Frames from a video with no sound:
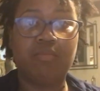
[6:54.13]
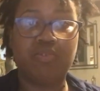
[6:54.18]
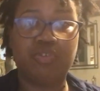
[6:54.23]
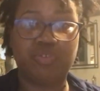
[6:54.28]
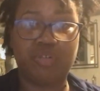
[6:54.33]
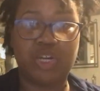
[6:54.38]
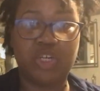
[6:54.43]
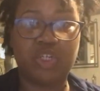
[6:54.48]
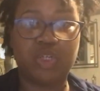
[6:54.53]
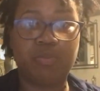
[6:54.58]

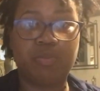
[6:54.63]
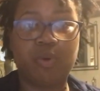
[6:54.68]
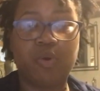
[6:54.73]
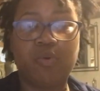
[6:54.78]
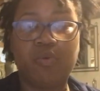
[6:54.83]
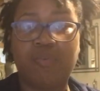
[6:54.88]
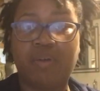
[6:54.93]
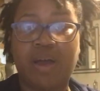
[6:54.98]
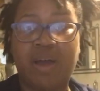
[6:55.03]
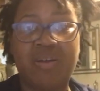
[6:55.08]
Create your
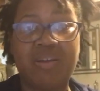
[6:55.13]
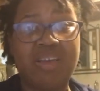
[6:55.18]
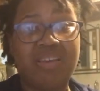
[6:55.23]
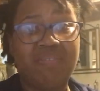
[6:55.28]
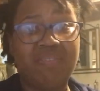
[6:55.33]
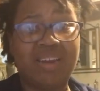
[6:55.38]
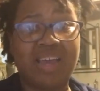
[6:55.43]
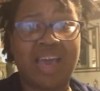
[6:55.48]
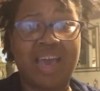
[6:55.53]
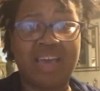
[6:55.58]
profile,
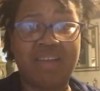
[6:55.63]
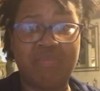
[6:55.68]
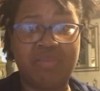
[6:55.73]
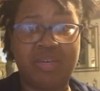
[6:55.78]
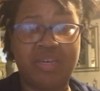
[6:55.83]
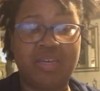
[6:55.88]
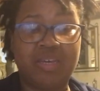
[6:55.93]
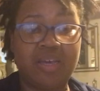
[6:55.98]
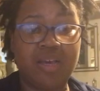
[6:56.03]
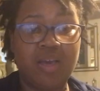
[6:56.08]
even add
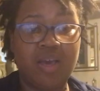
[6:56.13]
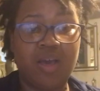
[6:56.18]
me.